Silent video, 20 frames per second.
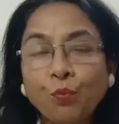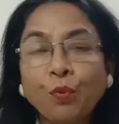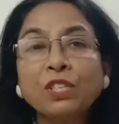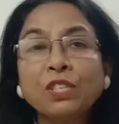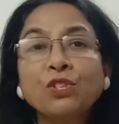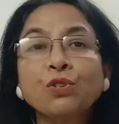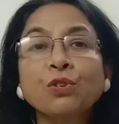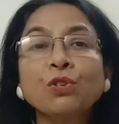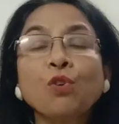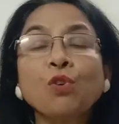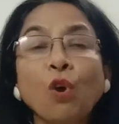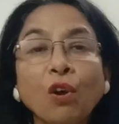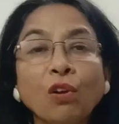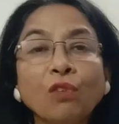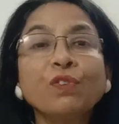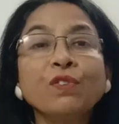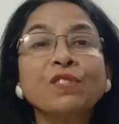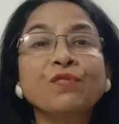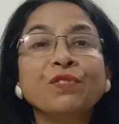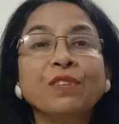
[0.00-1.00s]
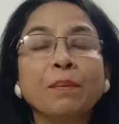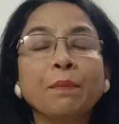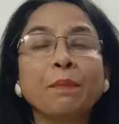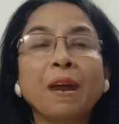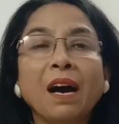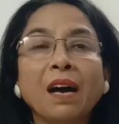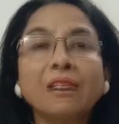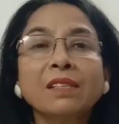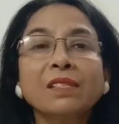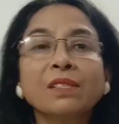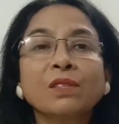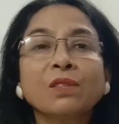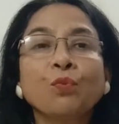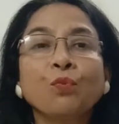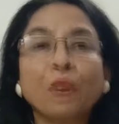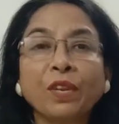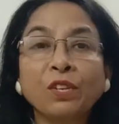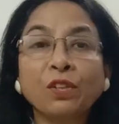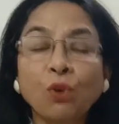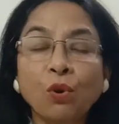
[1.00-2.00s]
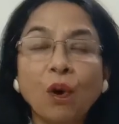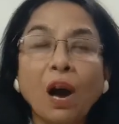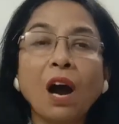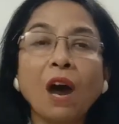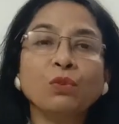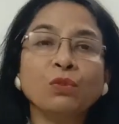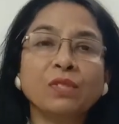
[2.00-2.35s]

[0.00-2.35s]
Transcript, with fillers: One should always wear masks when go